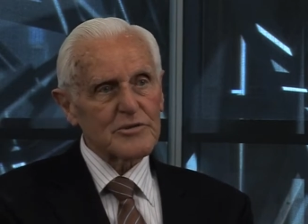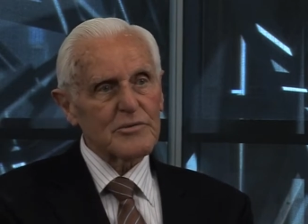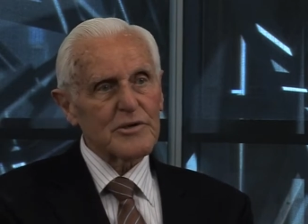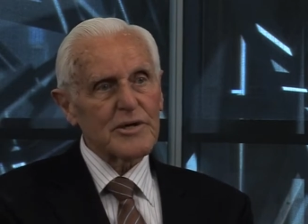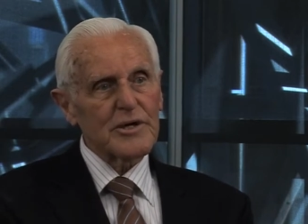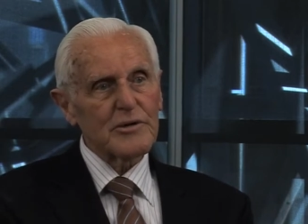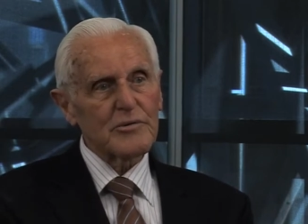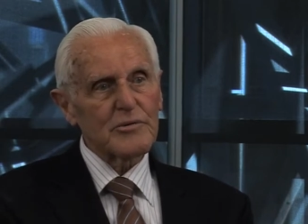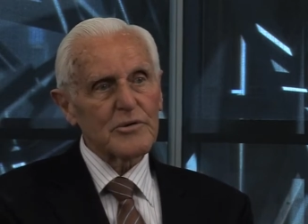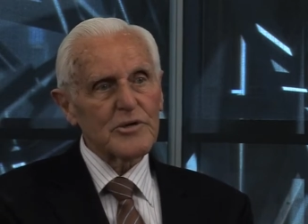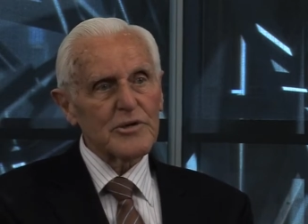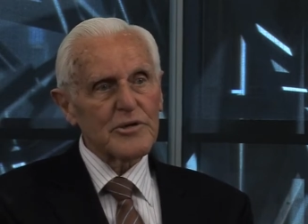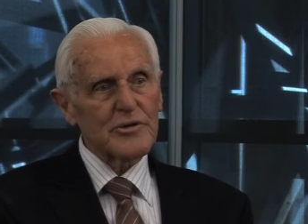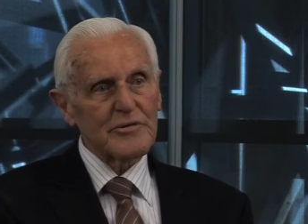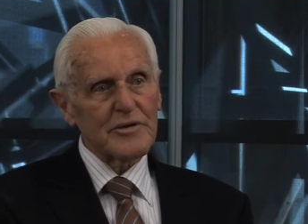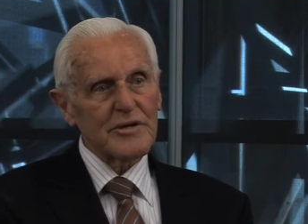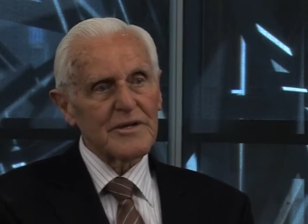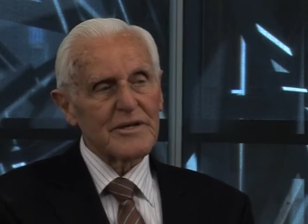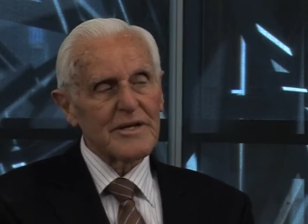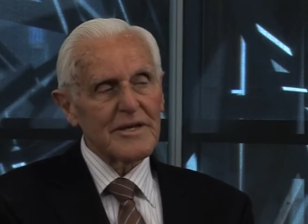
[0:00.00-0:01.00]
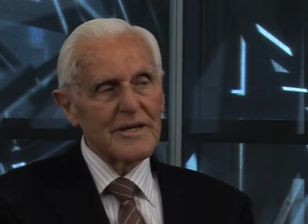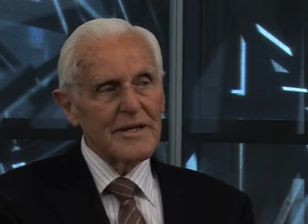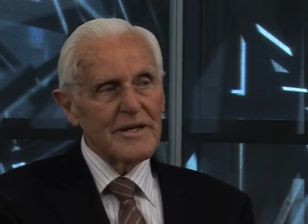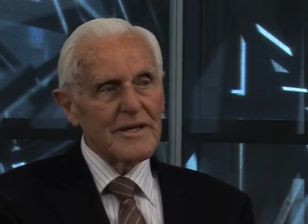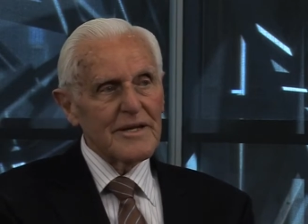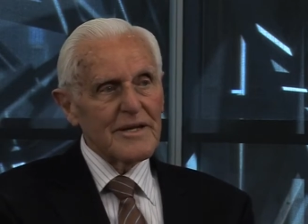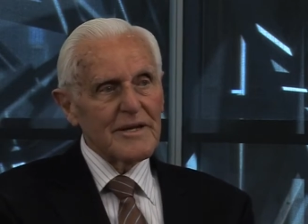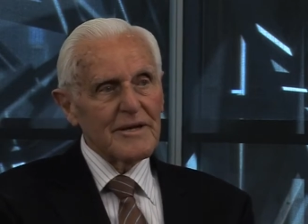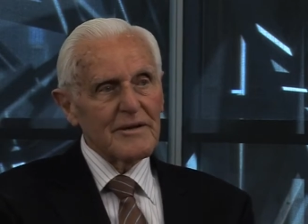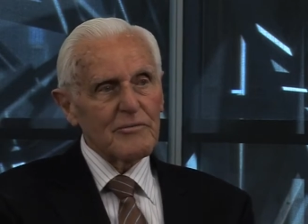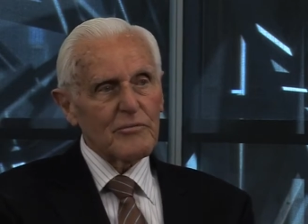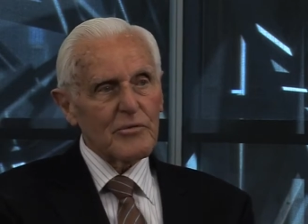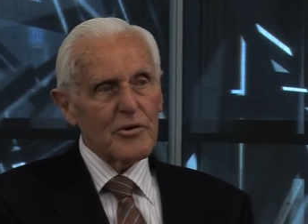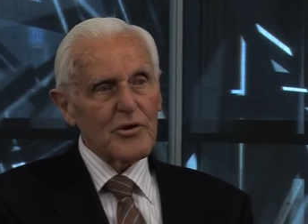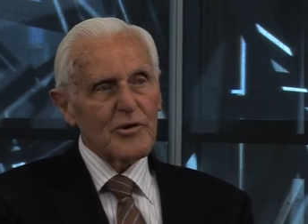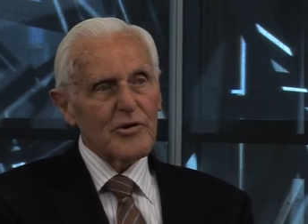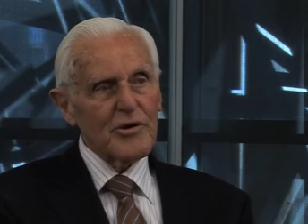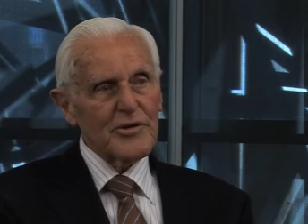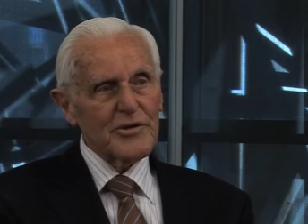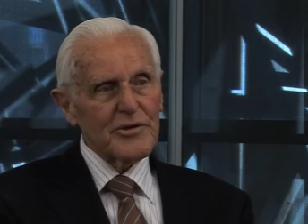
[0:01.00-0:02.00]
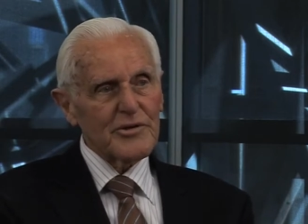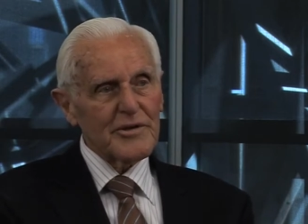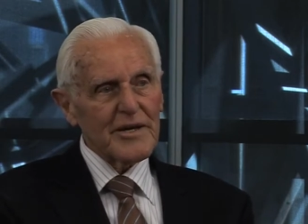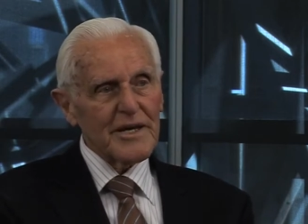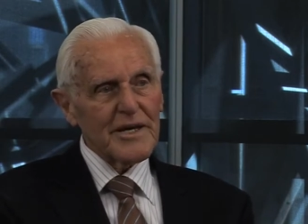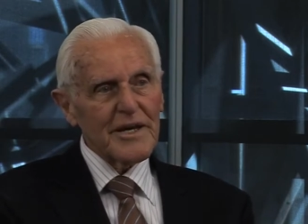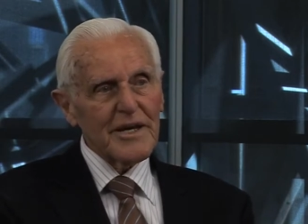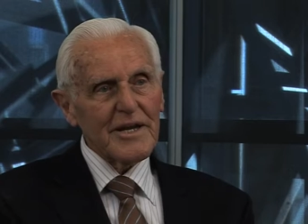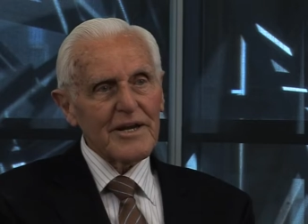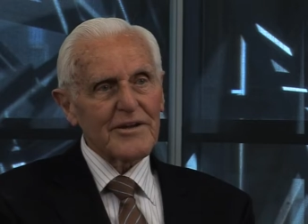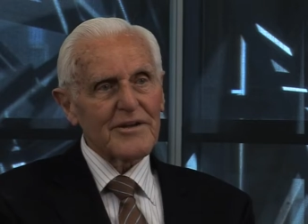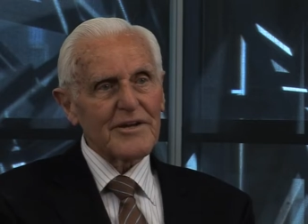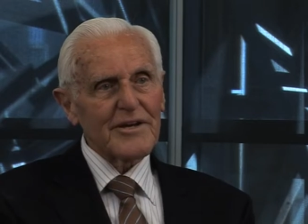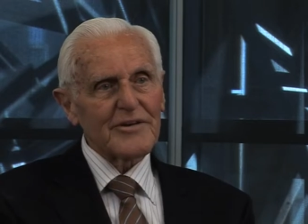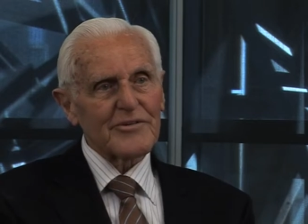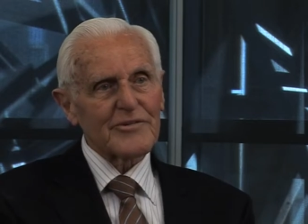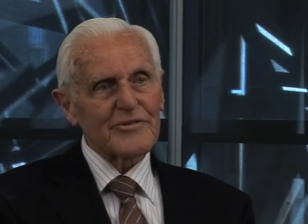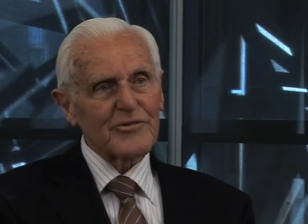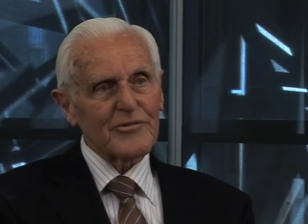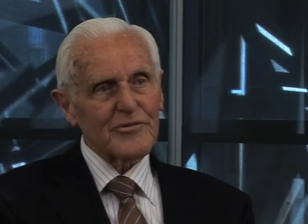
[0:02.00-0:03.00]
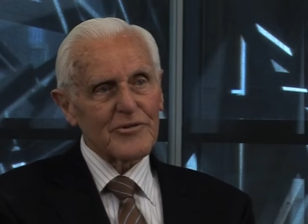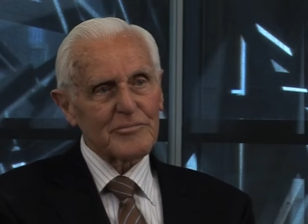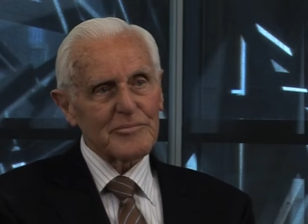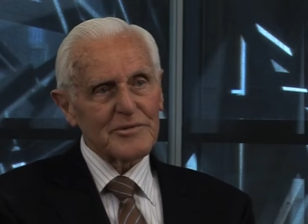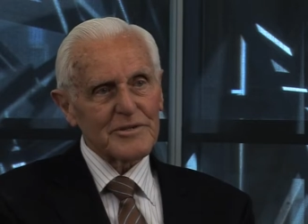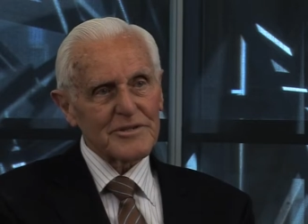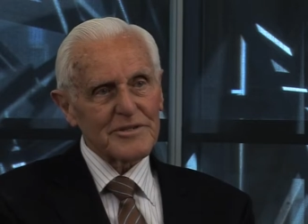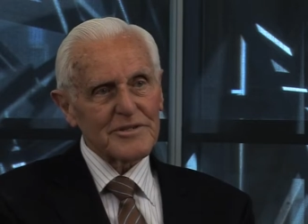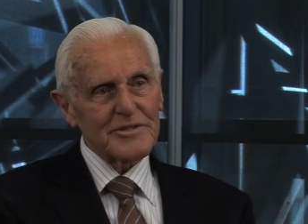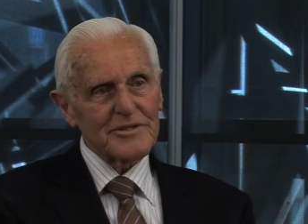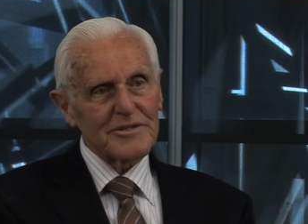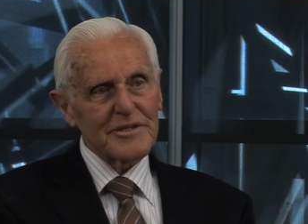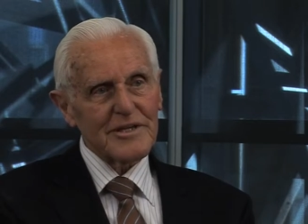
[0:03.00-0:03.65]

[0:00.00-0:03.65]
where you were and what did I do get into this sort of business,